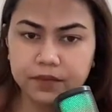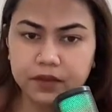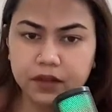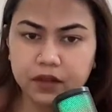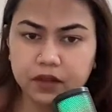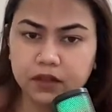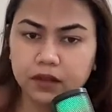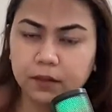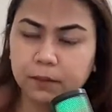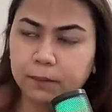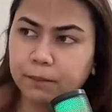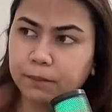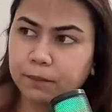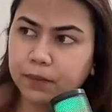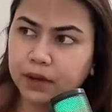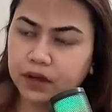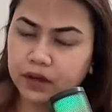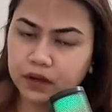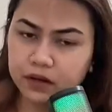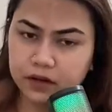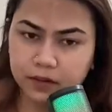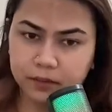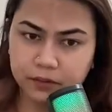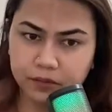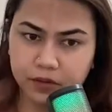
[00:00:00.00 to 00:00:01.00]
the
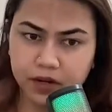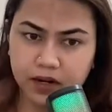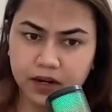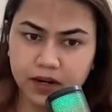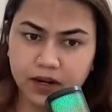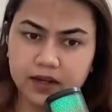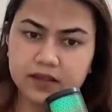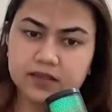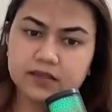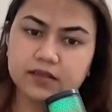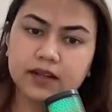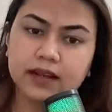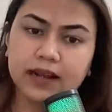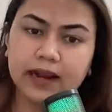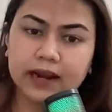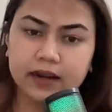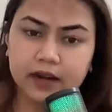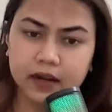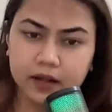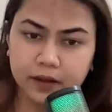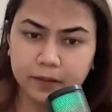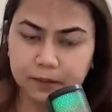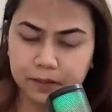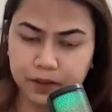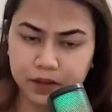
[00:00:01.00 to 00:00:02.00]
bigger umbrella is a
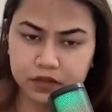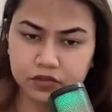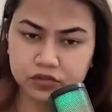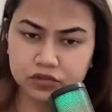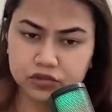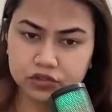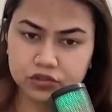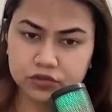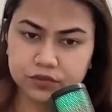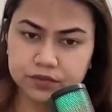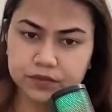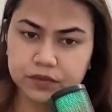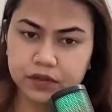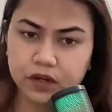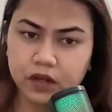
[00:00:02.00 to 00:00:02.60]
landing page.